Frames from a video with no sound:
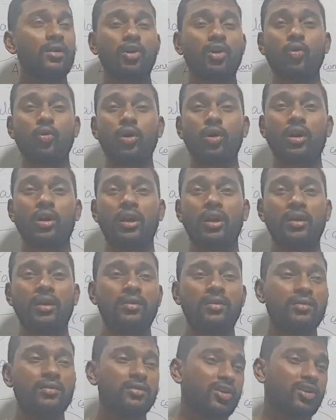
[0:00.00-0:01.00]
2
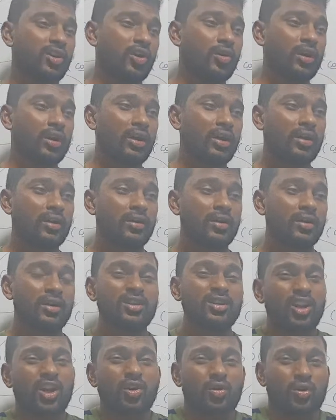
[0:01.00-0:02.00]
o'clock, 3 o'clock,
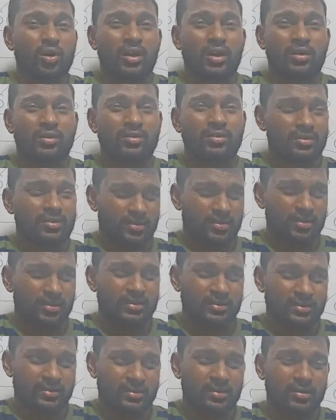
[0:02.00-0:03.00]
3 o'clock. Just
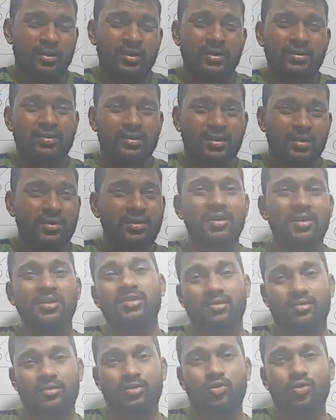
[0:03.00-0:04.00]
it is an
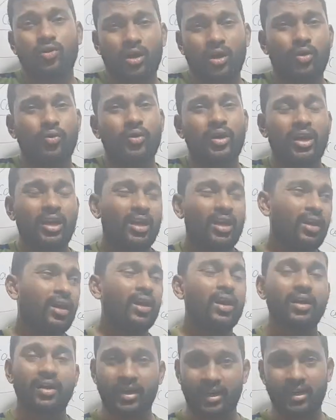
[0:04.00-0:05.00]
integer. Do you have any
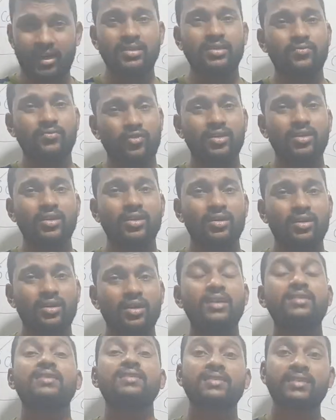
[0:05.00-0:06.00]
direction for that?
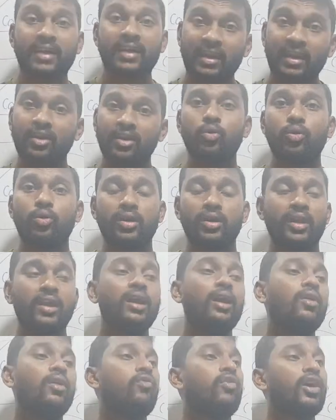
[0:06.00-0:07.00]
It's a scalar quantity.
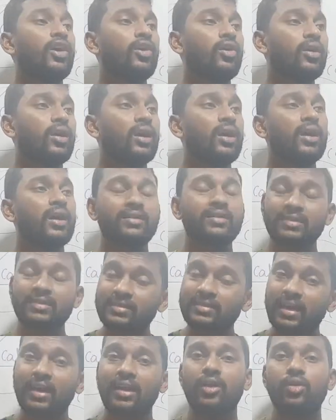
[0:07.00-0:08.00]
5 o'clock, it's a
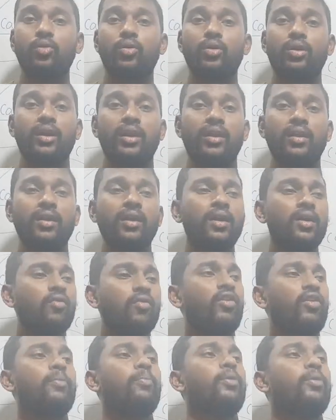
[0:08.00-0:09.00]
scalar quantity.
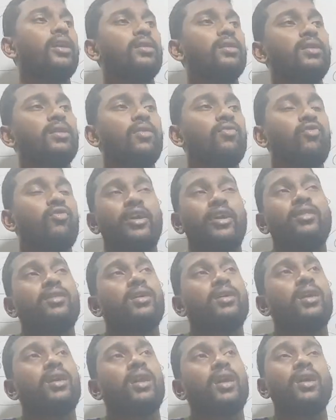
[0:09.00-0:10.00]
5.3,
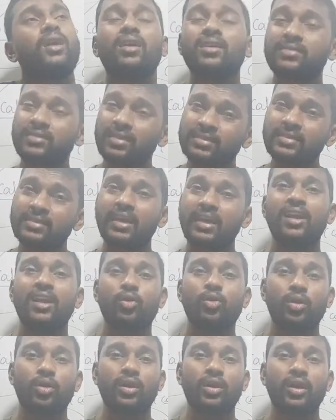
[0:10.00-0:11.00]
5:30, it's a scalar
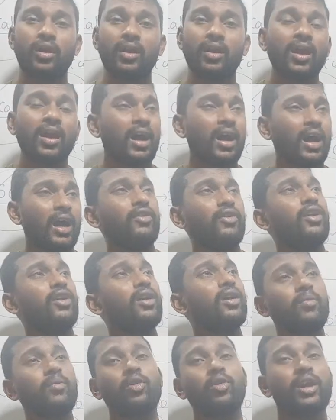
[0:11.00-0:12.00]
quantity. Have you
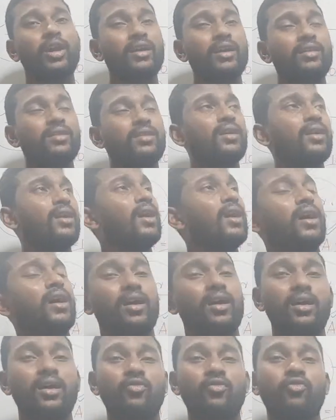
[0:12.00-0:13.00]
heard about like thing?
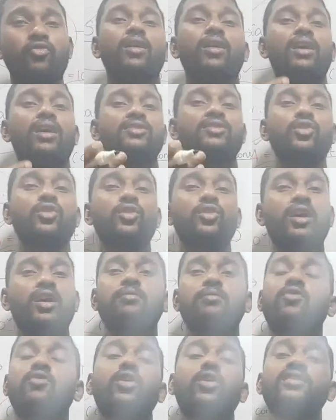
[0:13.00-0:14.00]
If I will ask you
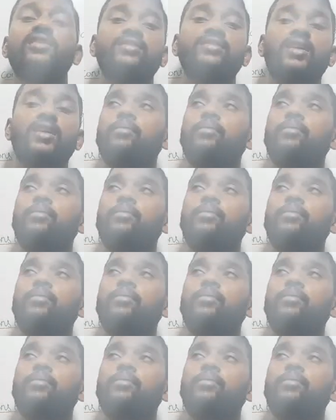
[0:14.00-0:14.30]
time, what is time